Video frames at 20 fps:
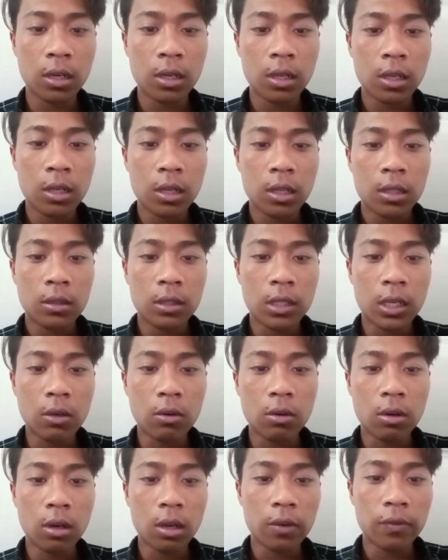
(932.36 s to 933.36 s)
the role
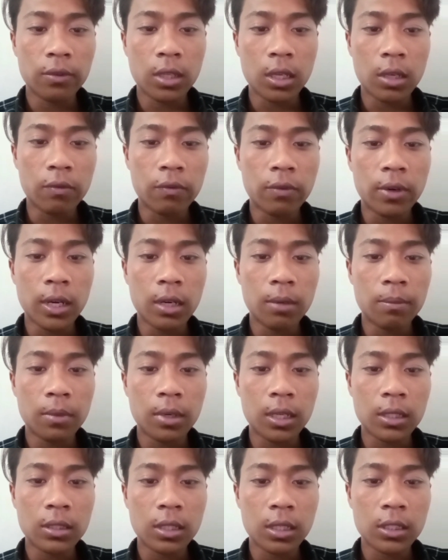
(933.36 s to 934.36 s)
of the environment as
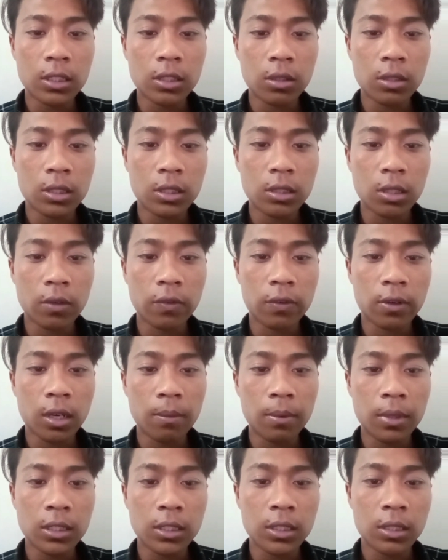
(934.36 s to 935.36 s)
a source of coming
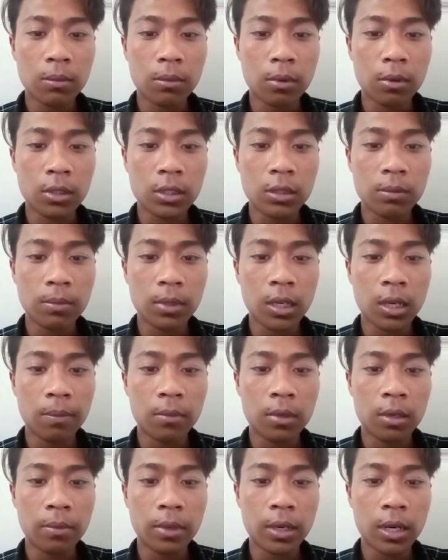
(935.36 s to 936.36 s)
stimulus become
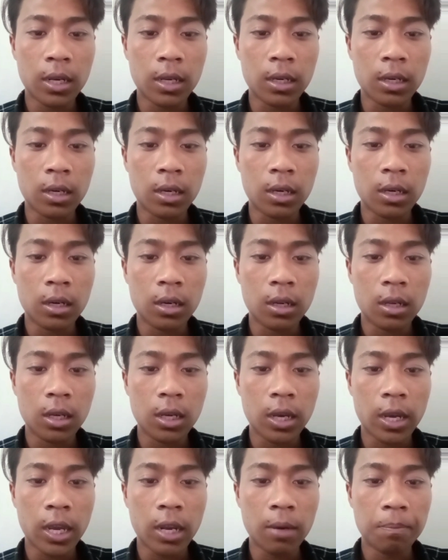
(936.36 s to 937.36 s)
dominant
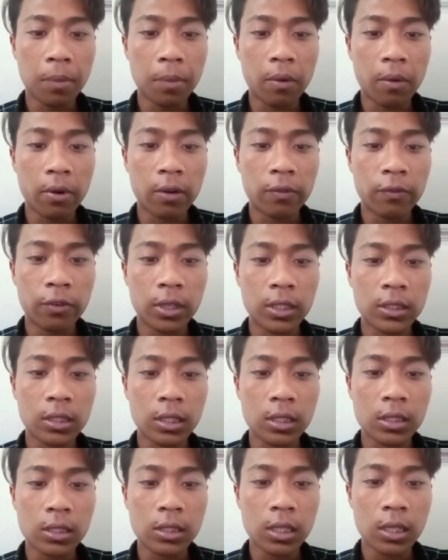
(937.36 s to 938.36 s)
and powerful
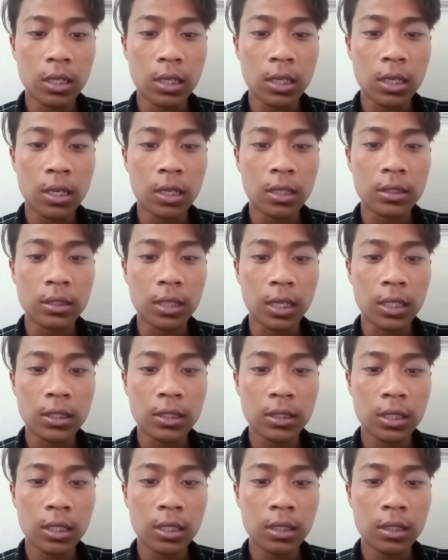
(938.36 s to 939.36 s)
essential in
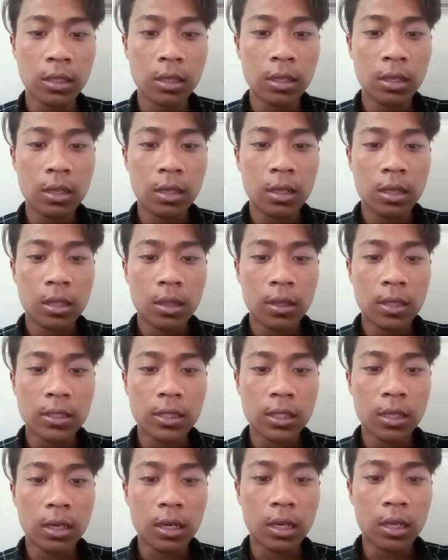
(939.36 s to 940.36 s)
assisting the
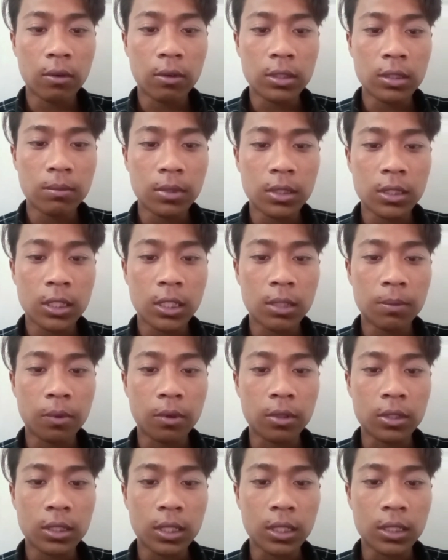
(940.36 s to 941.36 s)
second language mastery
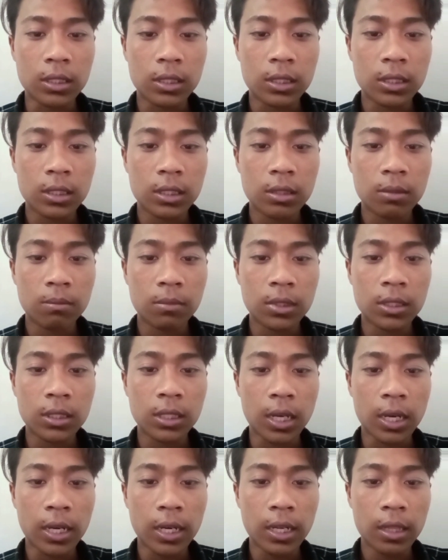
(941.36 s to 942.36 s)
process.
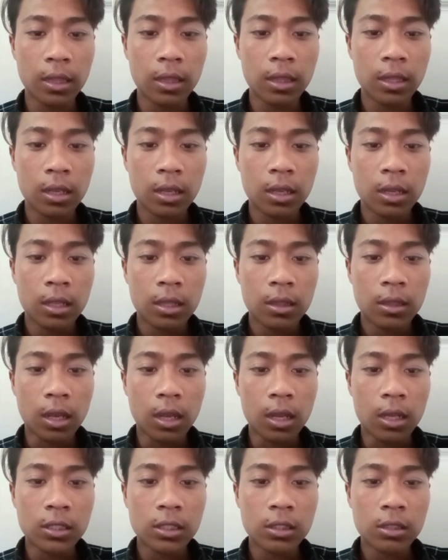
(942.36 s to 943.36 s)
Besides, the
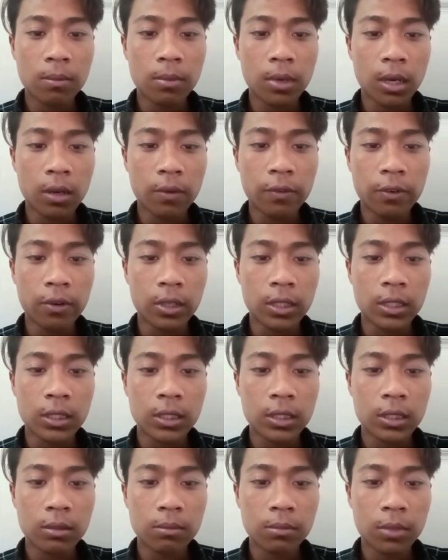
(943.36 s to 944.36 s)
also
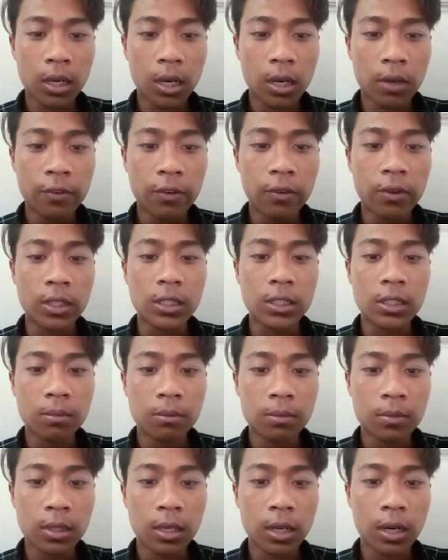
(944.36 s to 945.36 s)
behaviorism
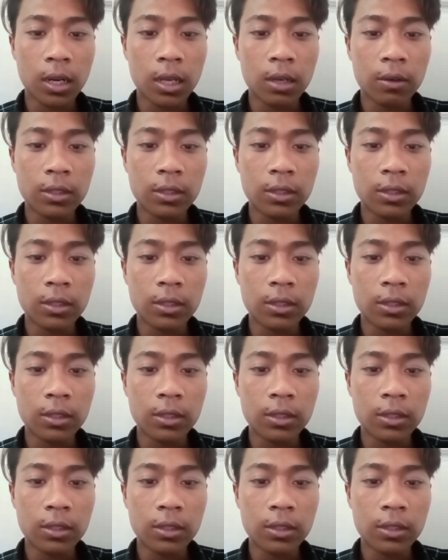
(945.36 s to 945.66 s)
call language